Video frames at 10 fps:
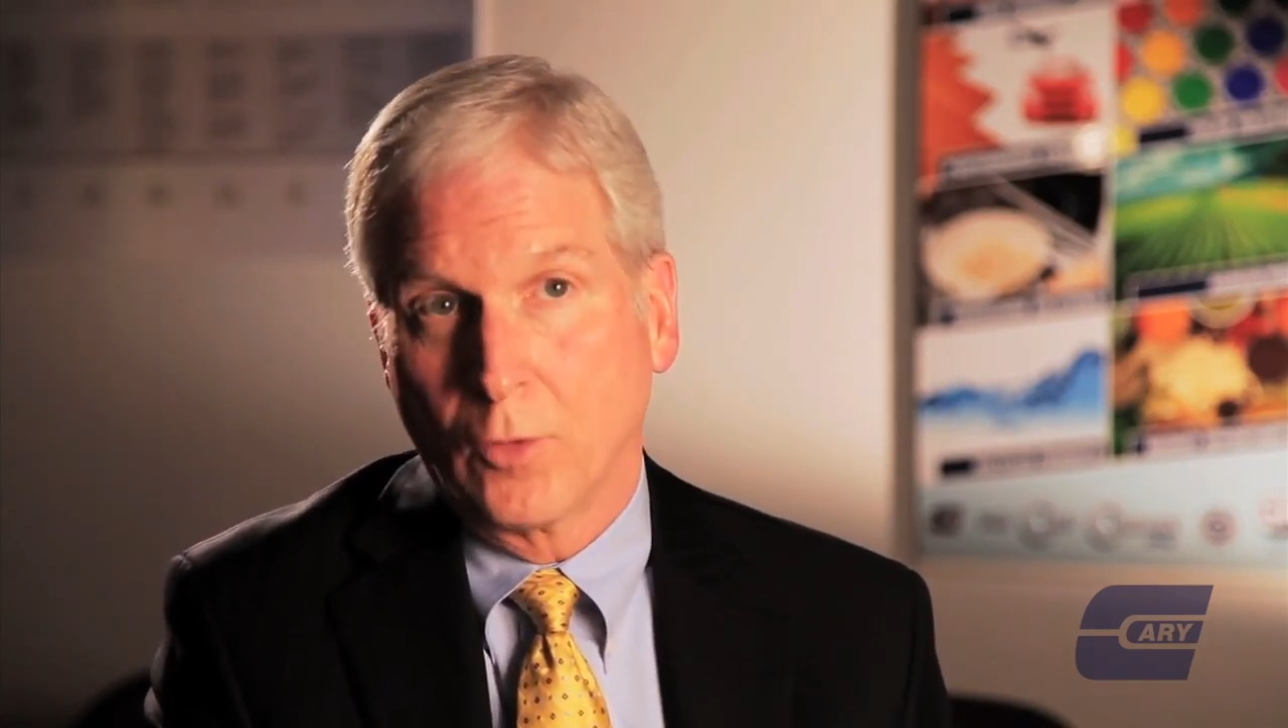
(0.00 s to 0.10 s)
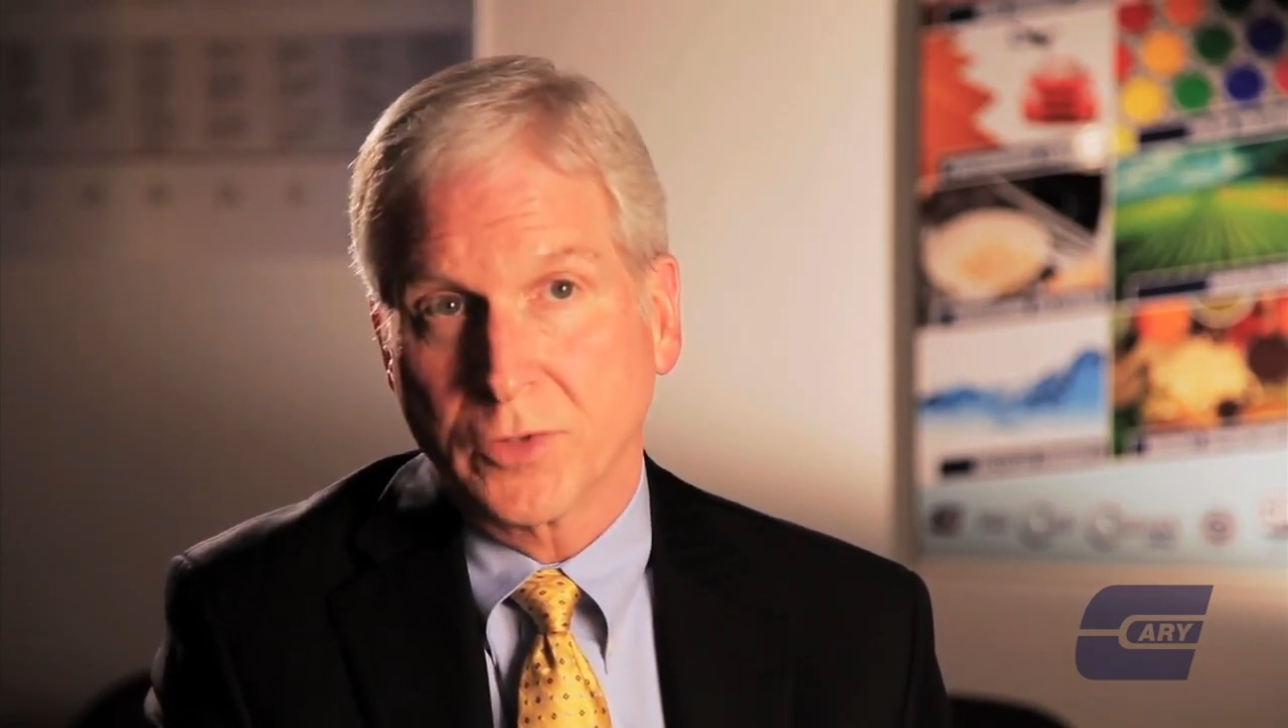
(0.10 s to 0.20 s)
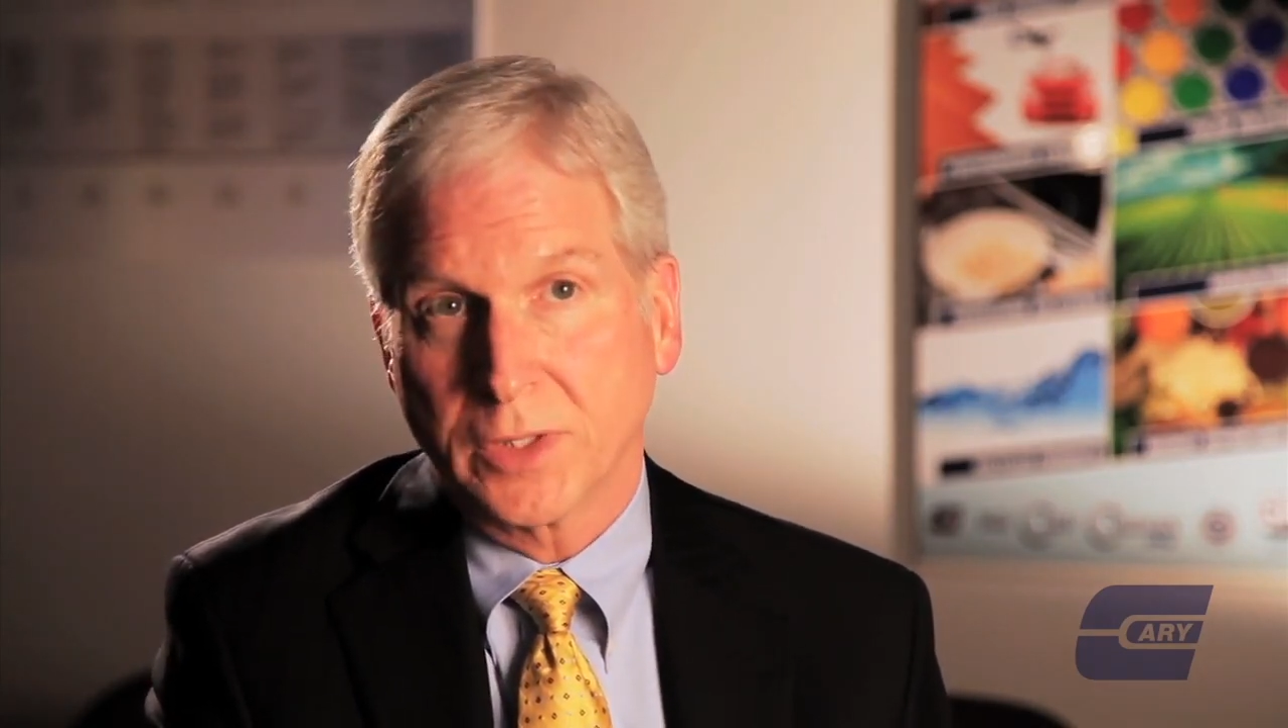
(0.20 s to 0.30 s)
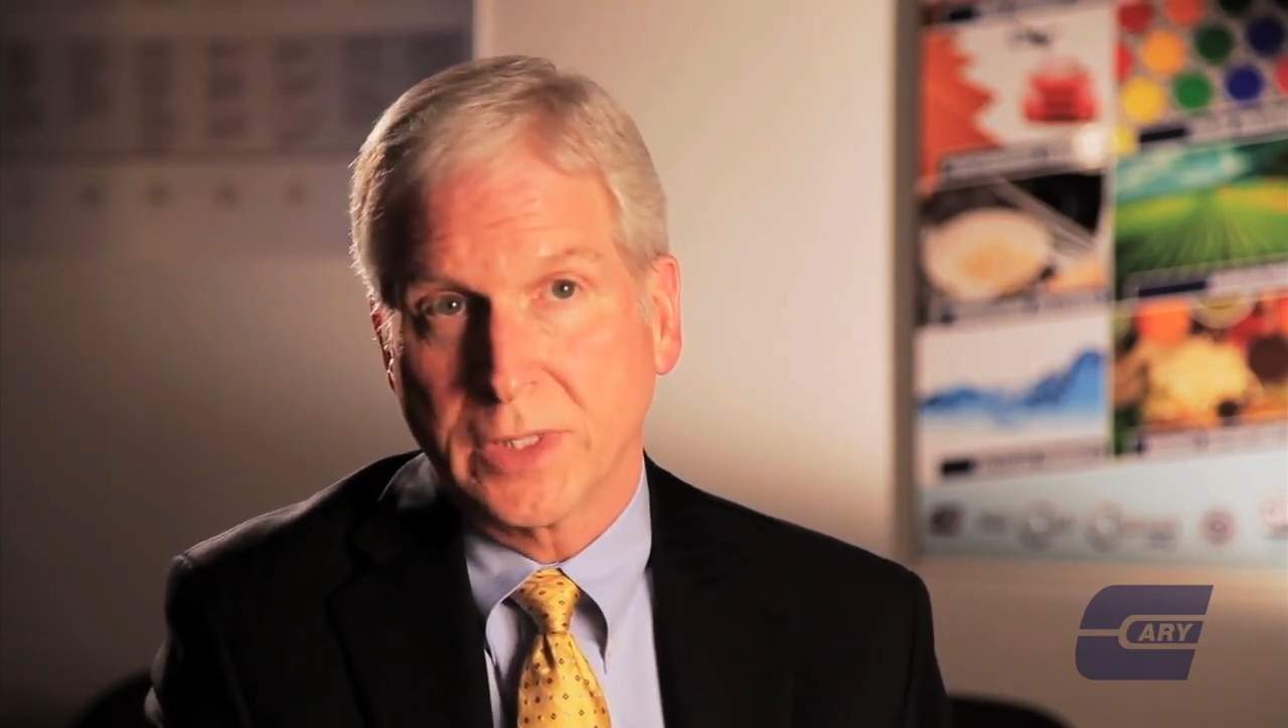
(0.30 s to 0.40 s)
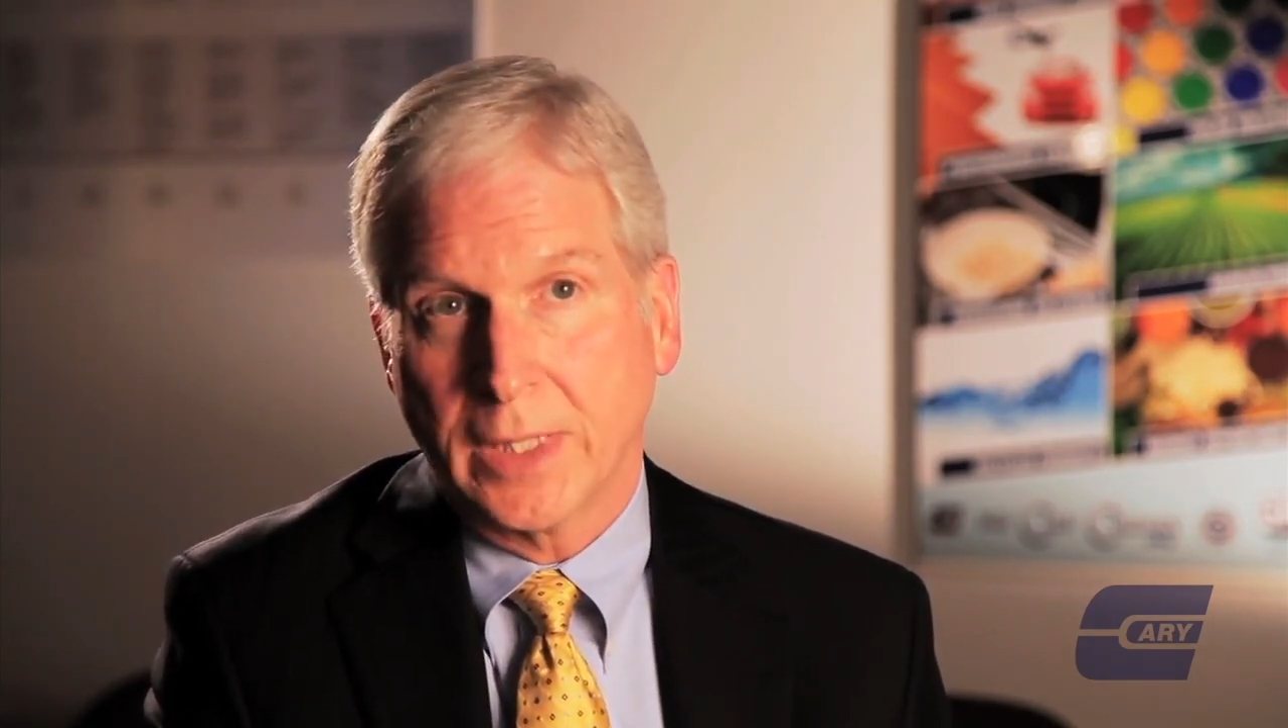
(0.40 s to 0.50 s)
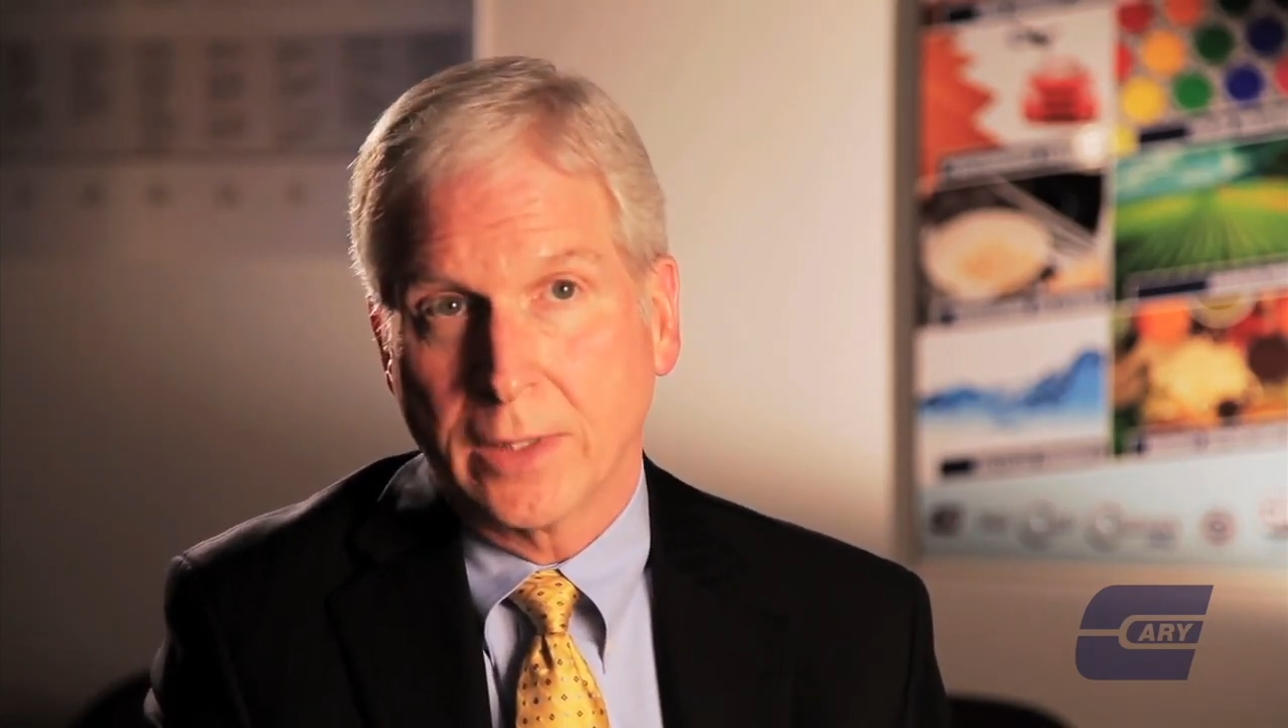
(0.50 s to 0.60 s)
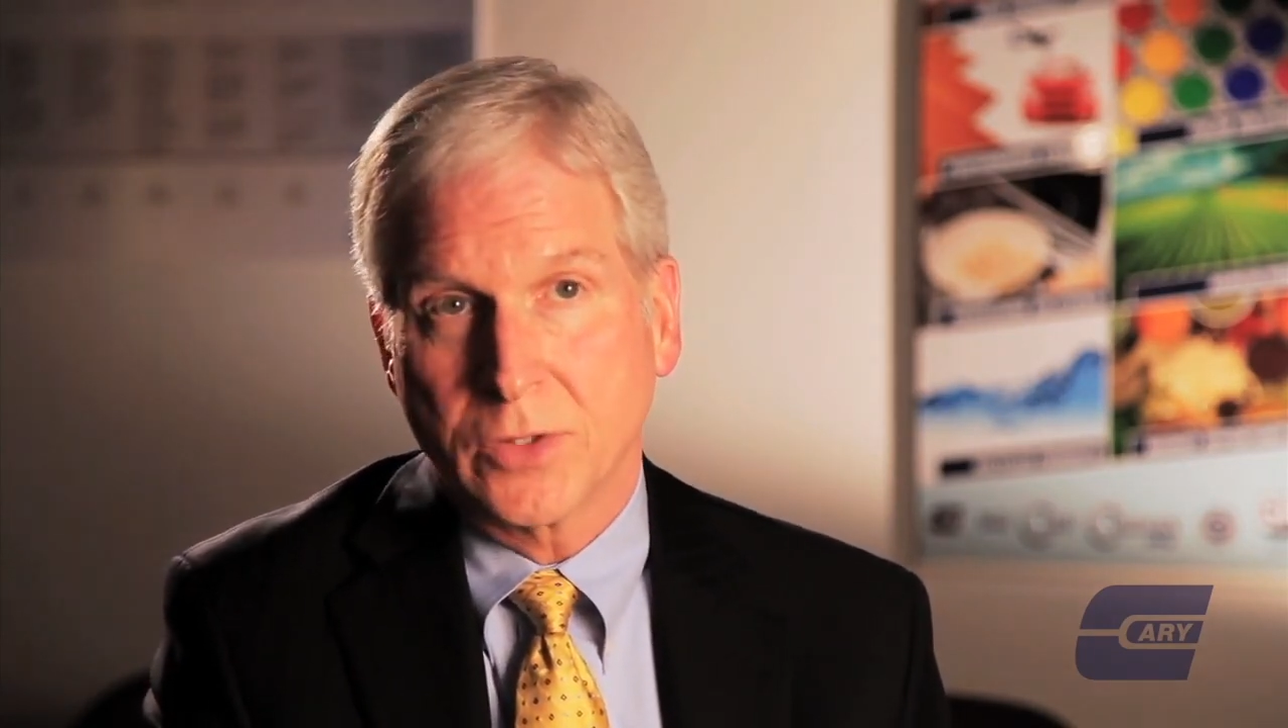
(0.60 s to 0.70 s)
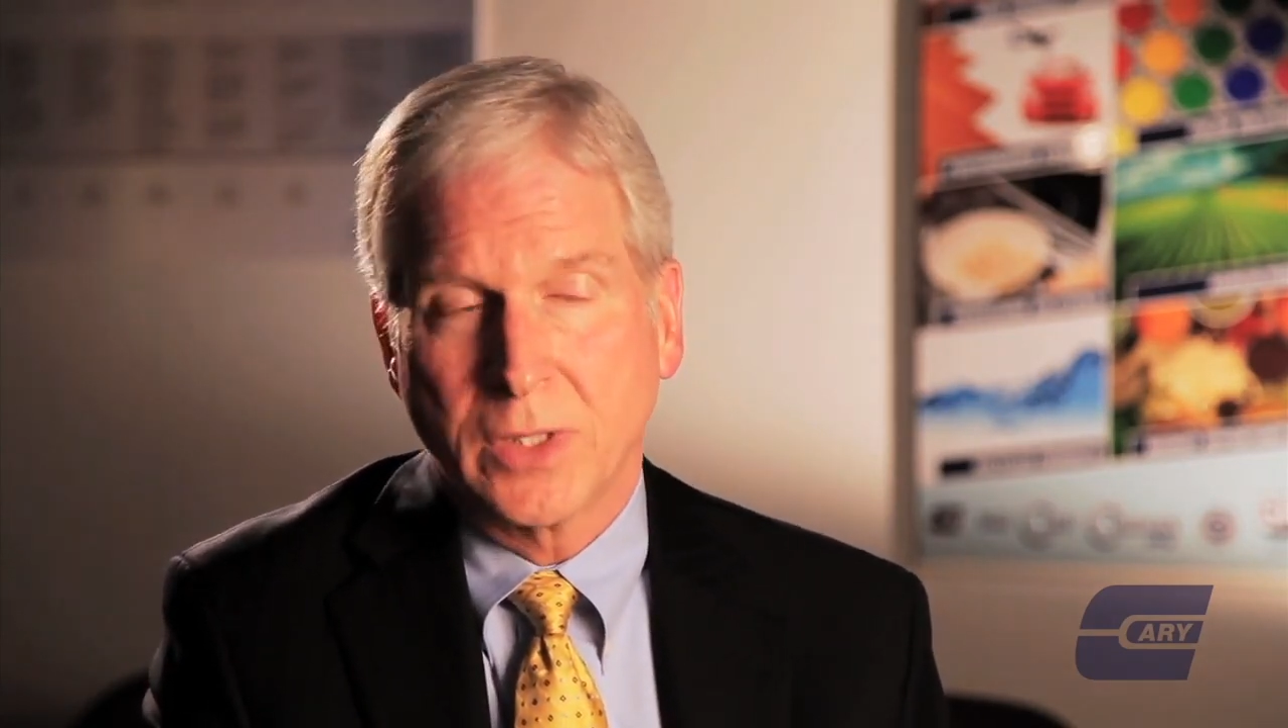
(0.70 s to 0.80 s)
those containers.